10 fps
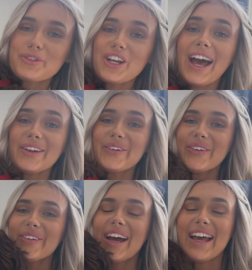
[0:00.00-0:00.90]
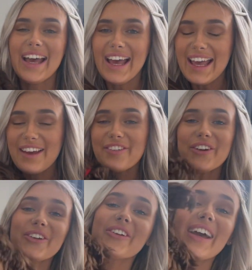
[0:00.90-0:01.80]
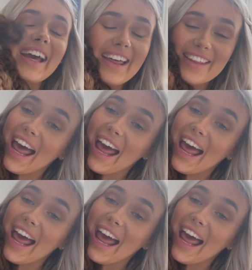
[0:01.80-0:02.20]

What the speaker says: channel. If you're new here, then